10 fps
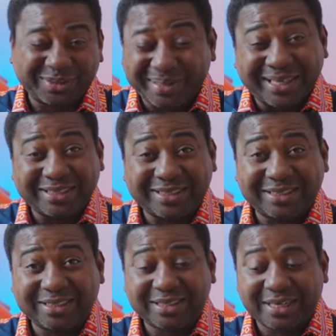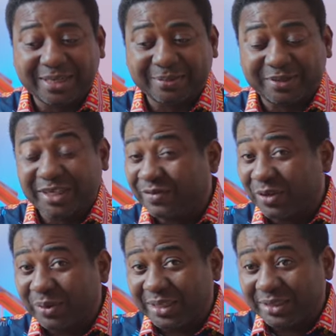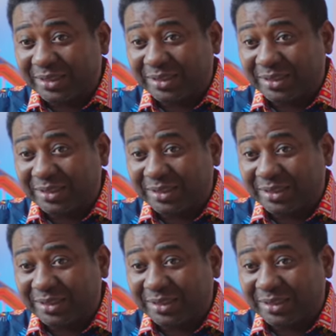based giveaways.